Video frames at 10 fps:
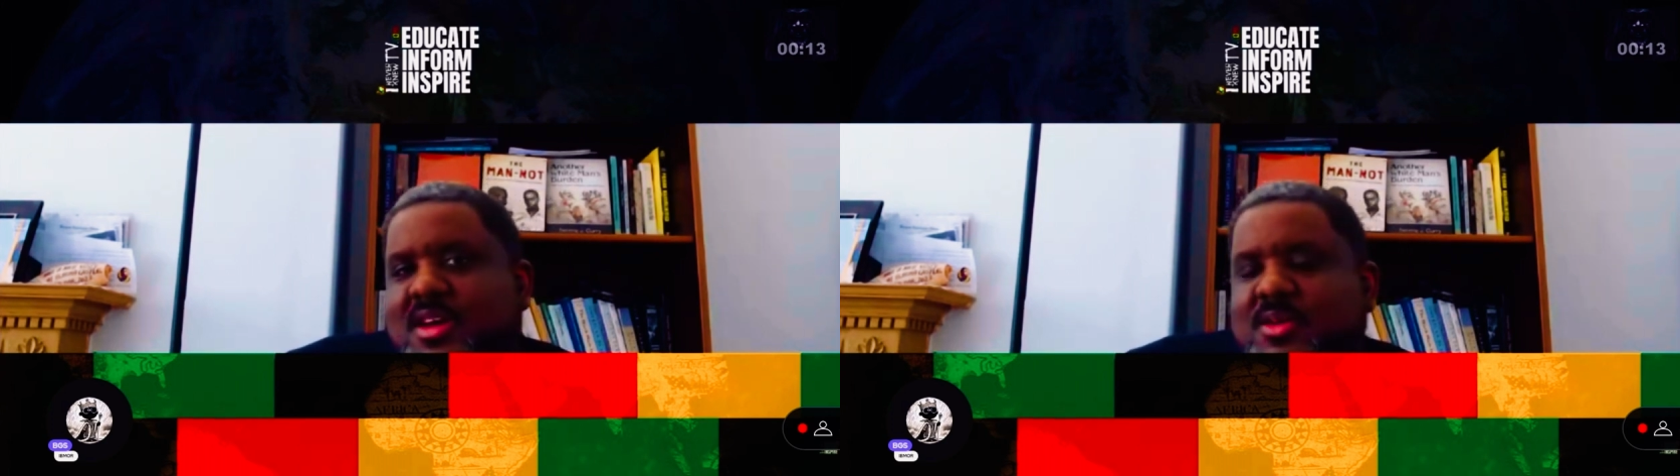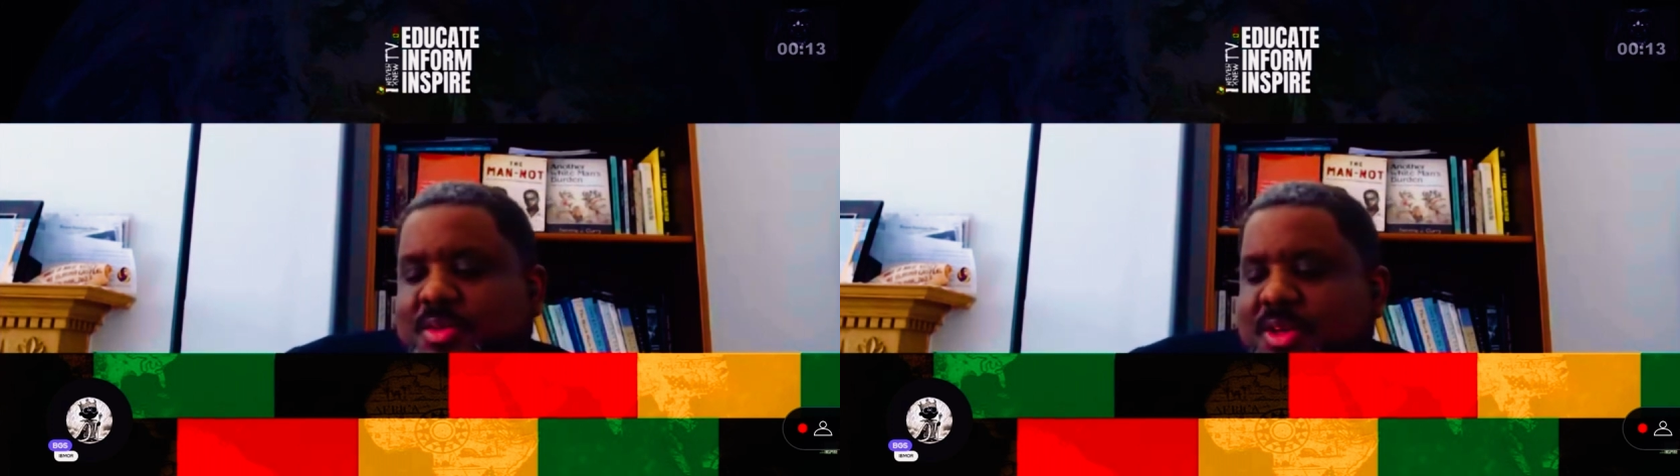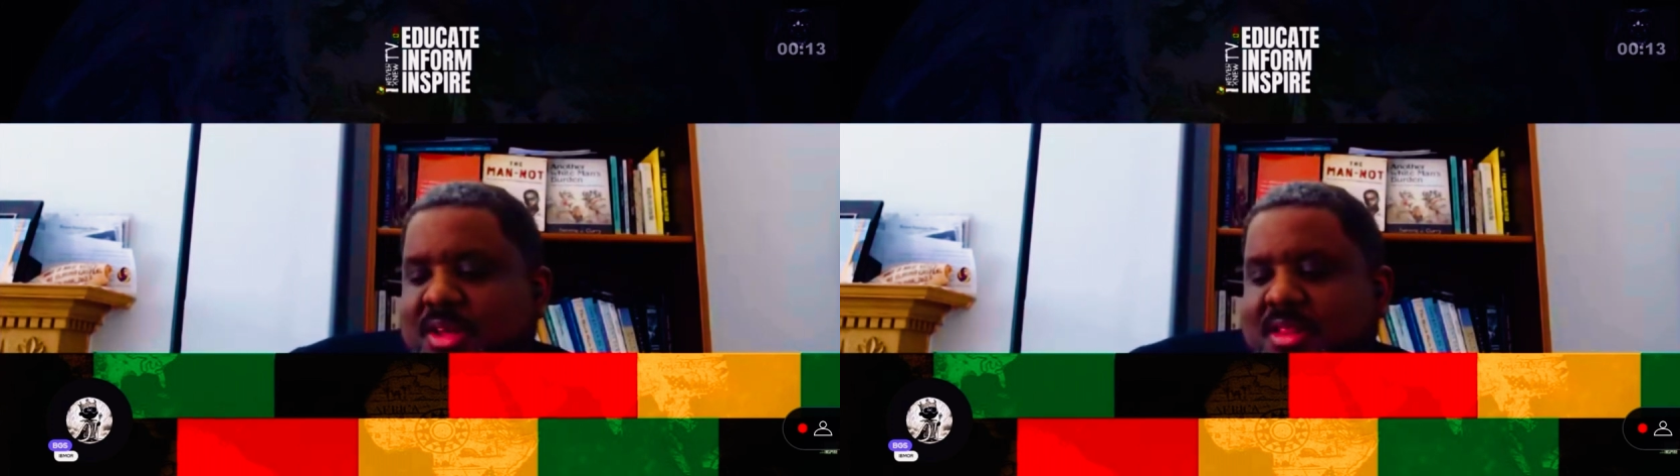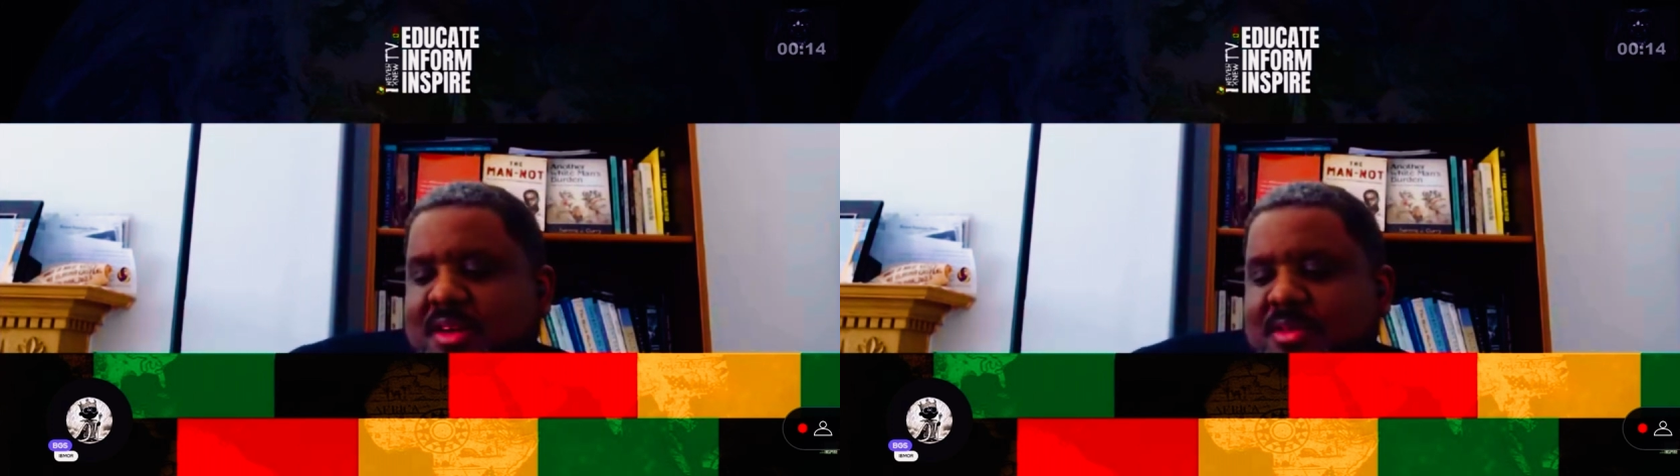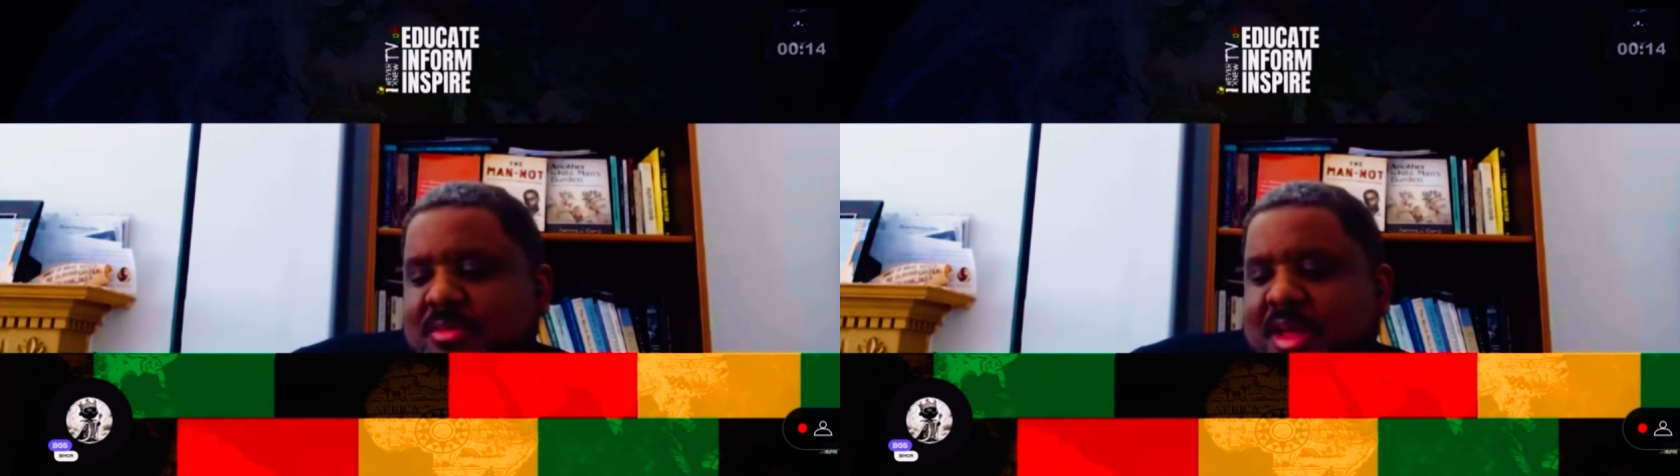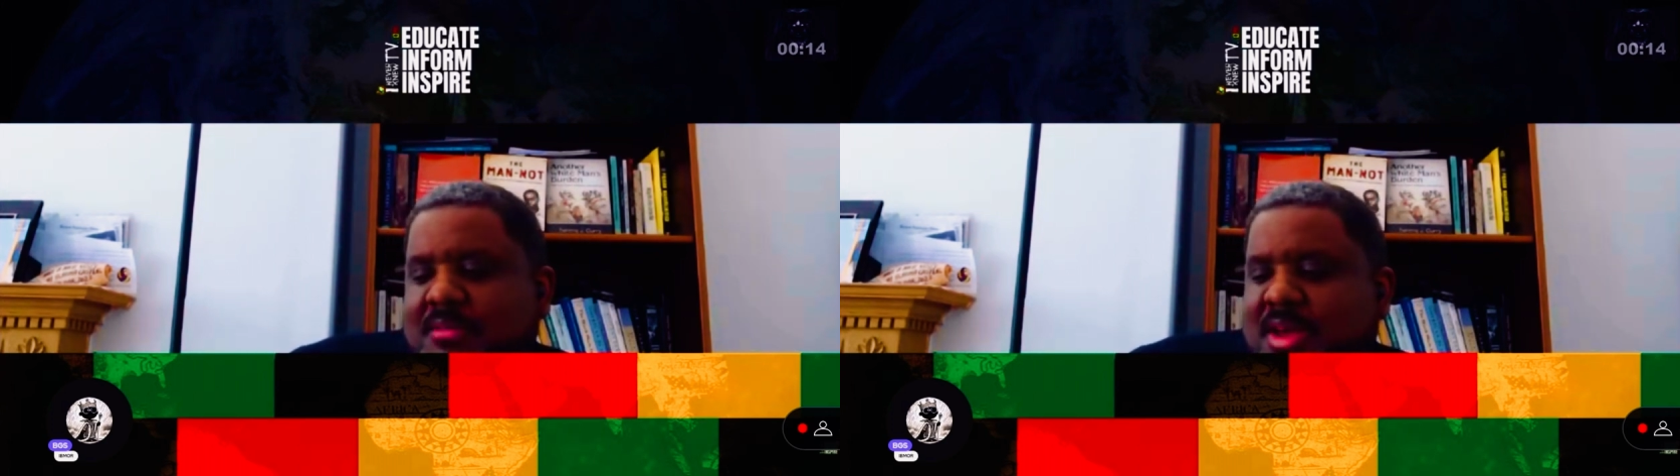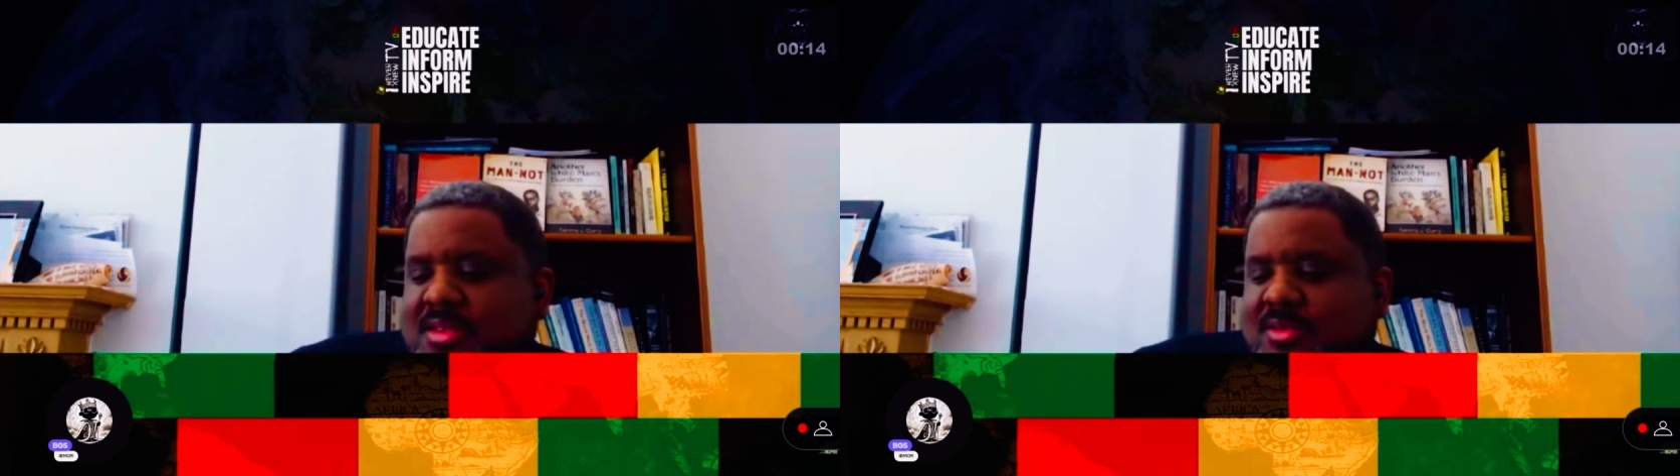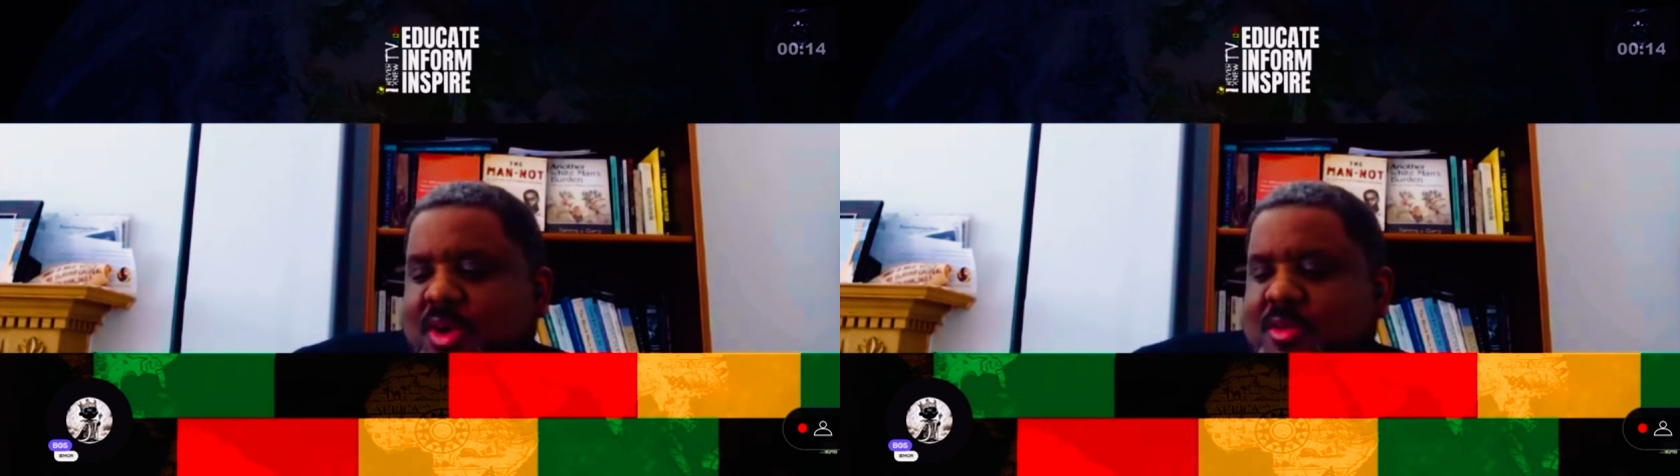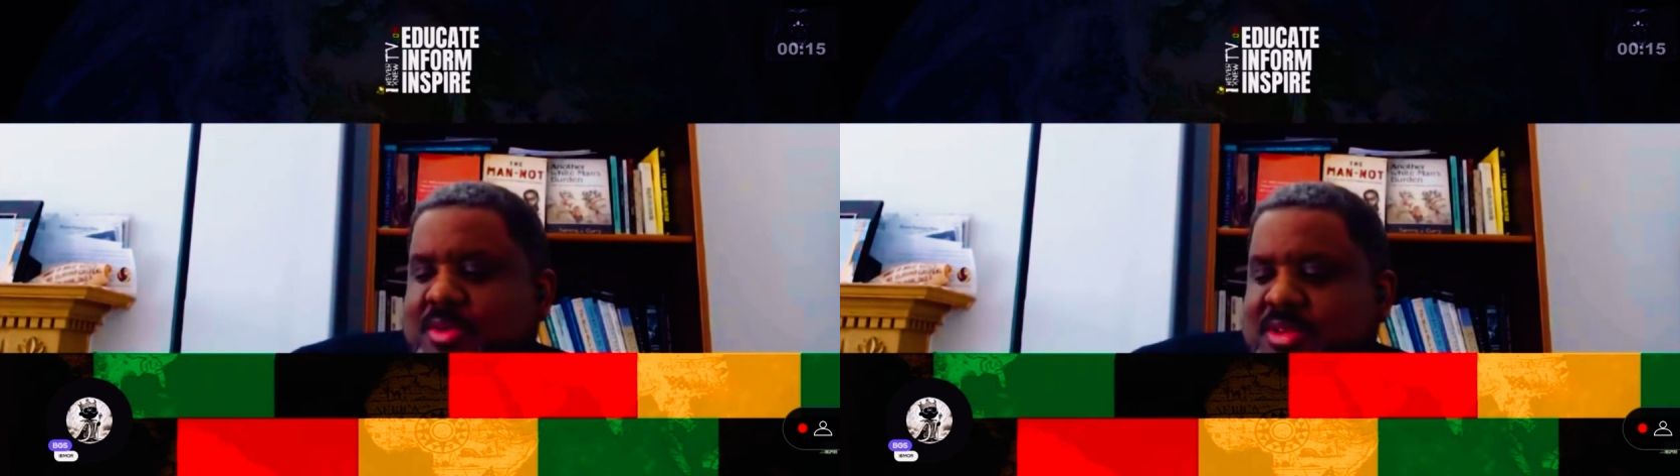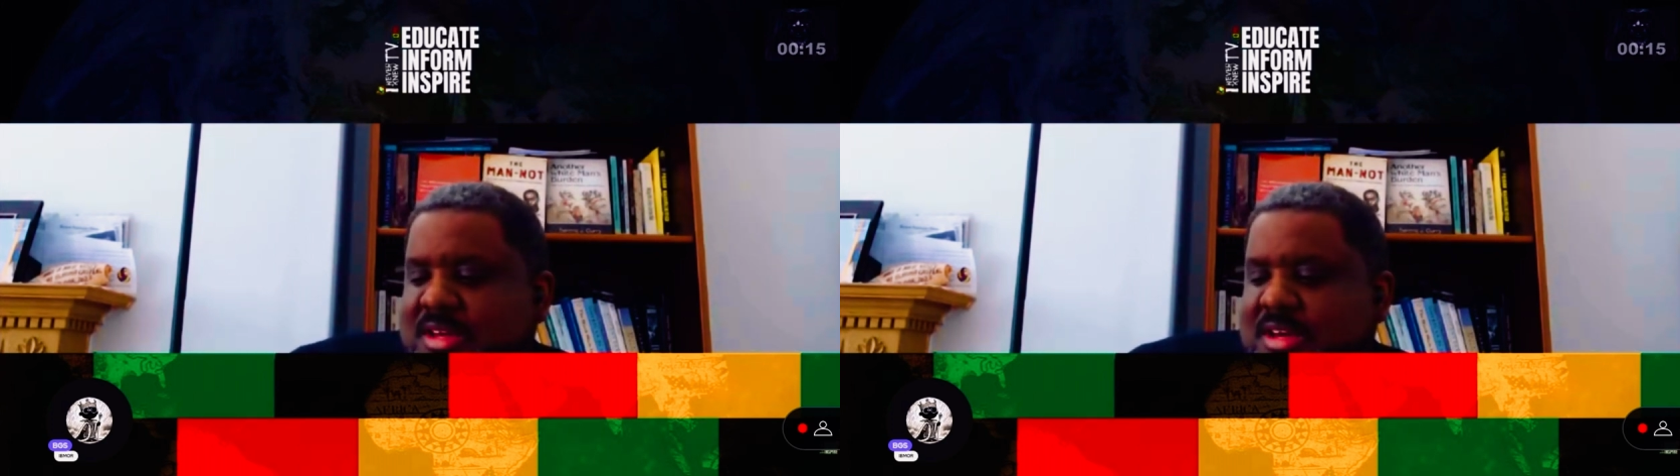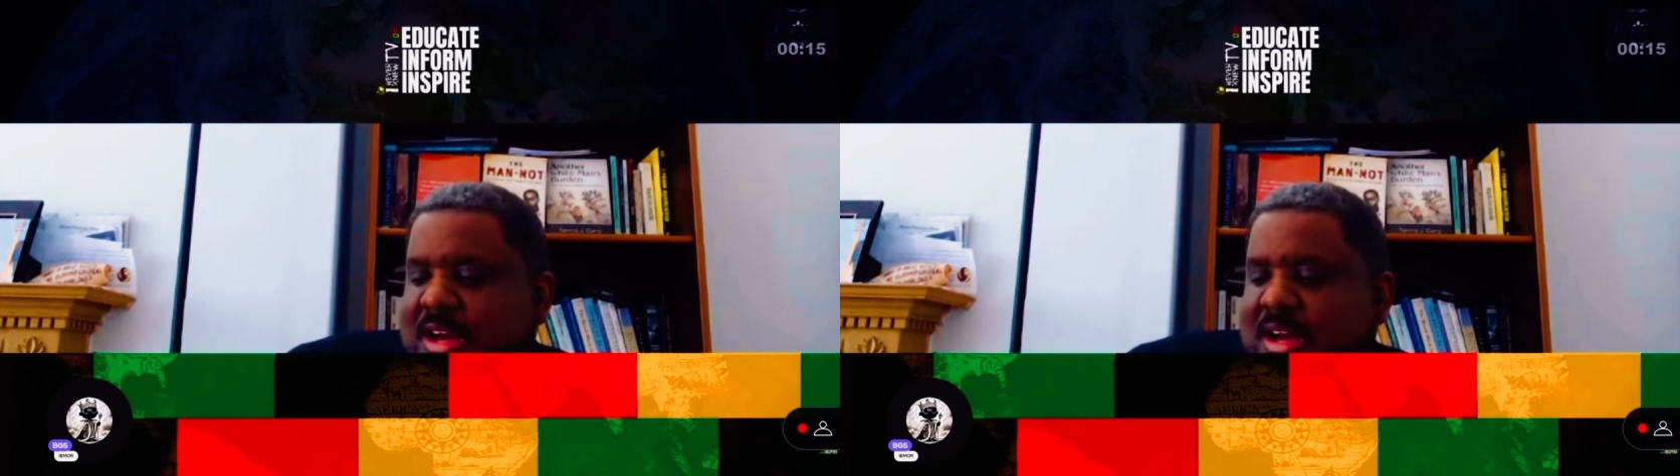you would think that every black man's a rapist,